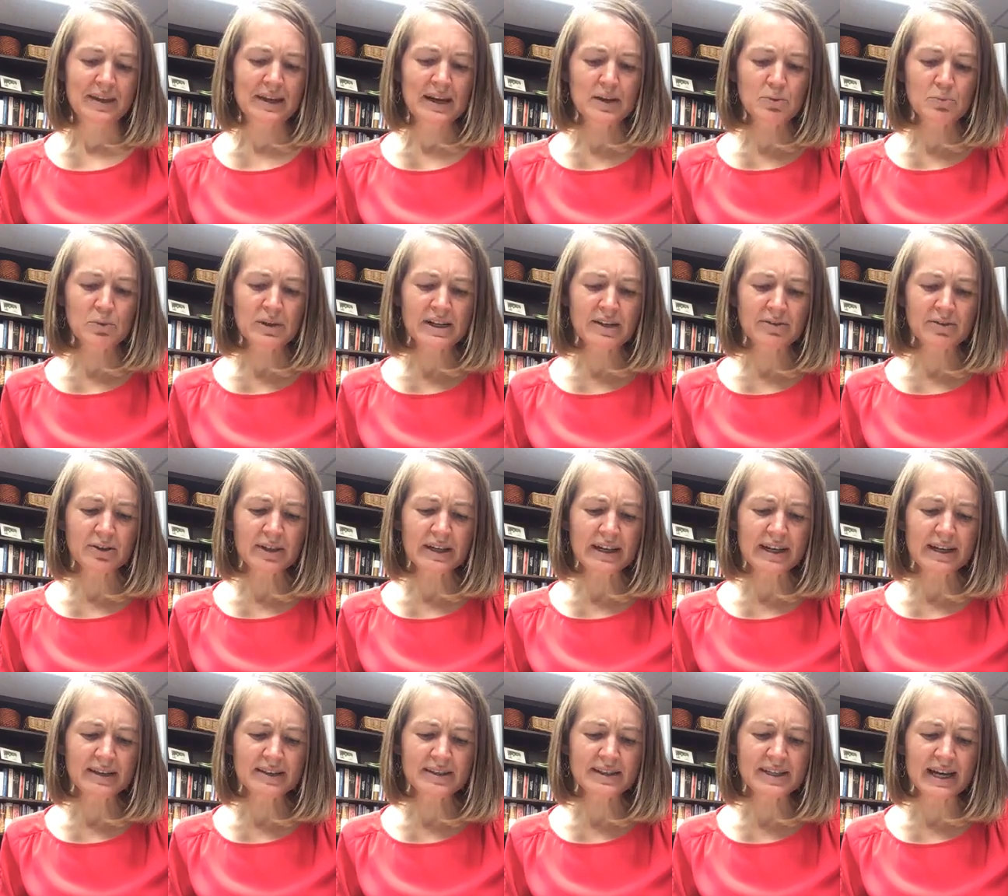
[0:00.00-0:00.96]
Yet whatever
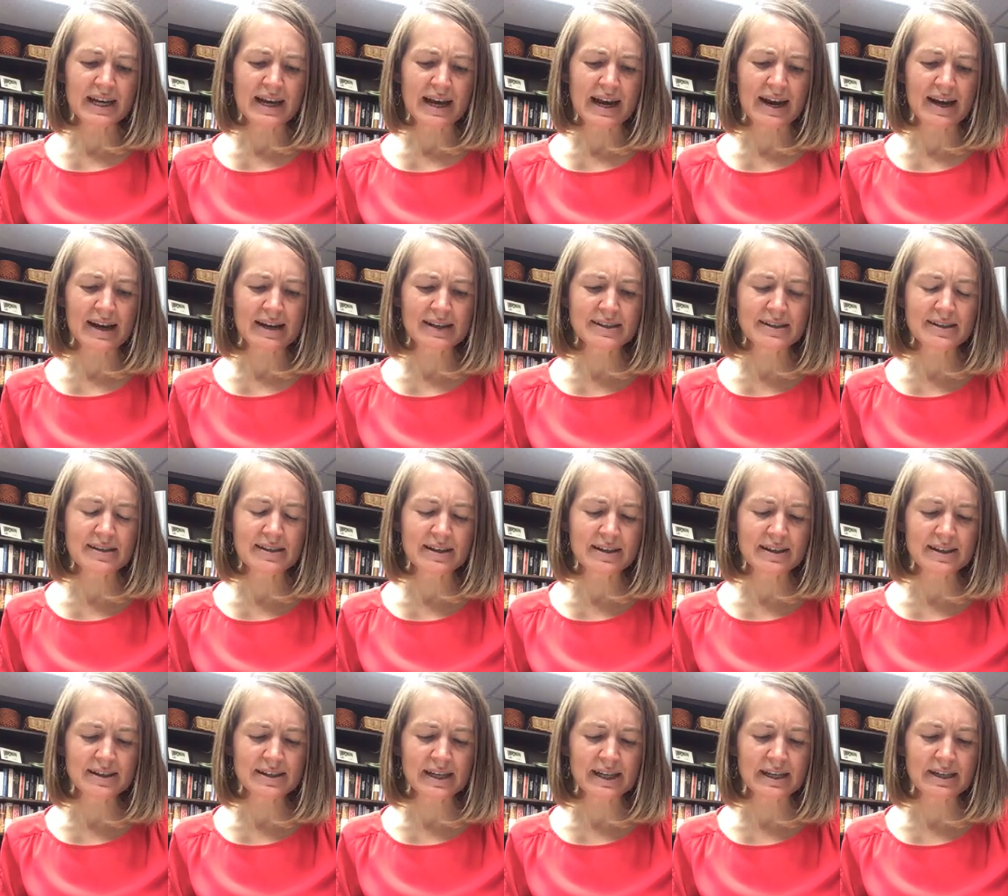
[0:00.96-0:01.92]
gains I had,
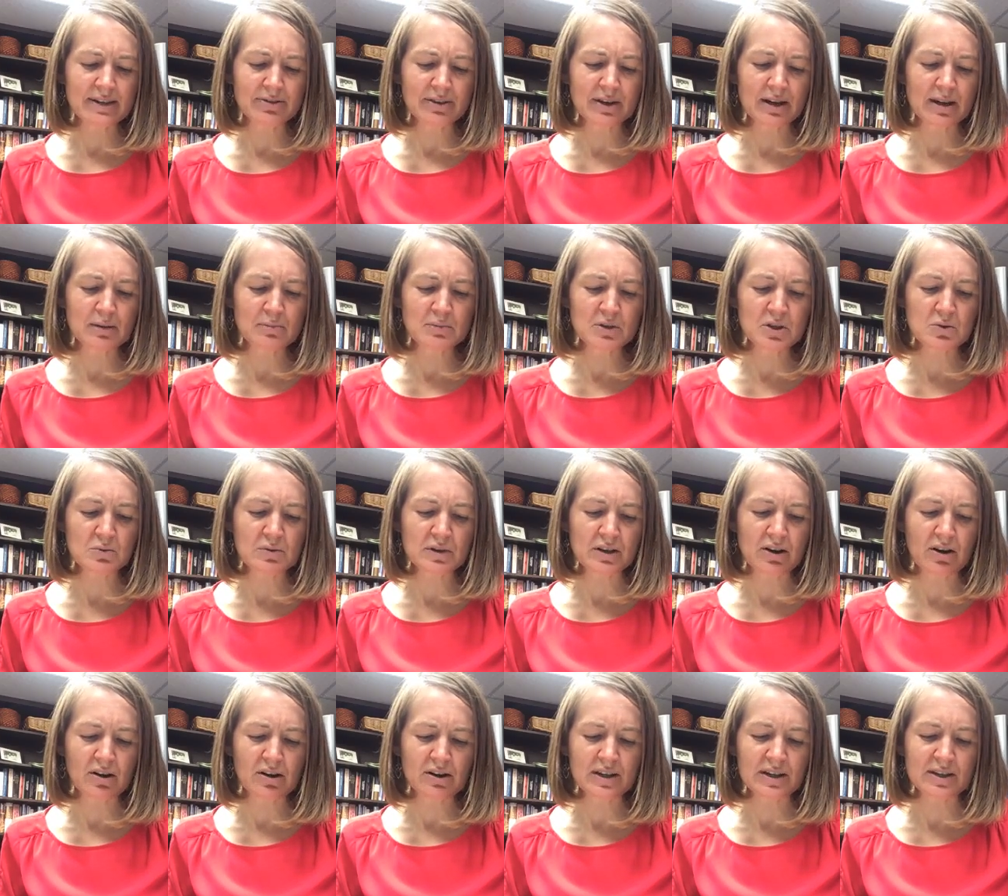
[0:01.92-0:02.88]
these I have come to
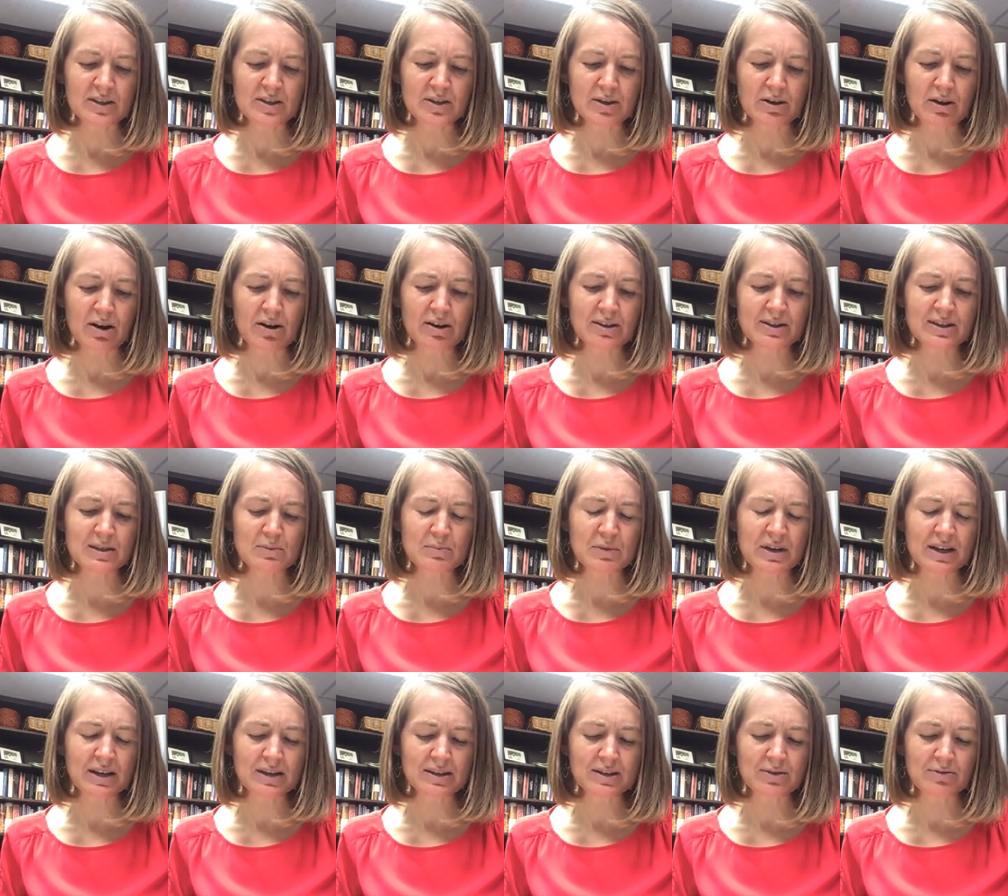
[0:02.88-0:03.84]
regard as loss
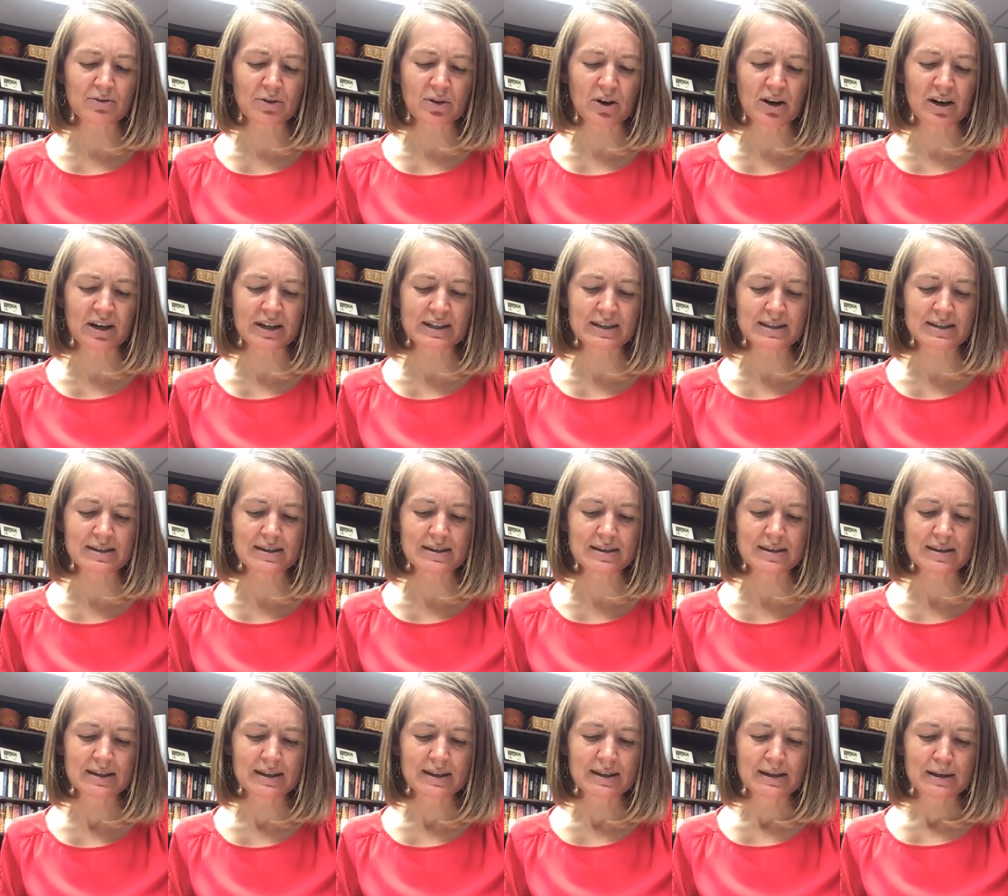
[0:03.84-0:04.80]
because of
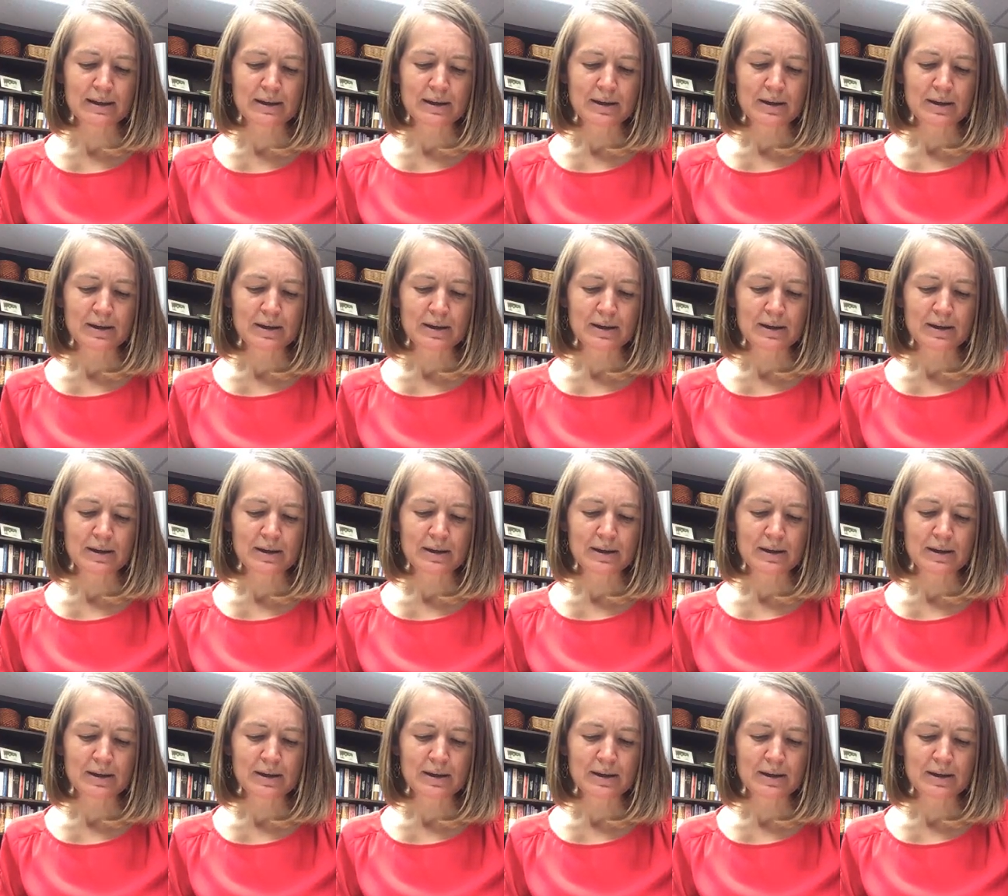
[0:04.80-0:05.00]
Christ.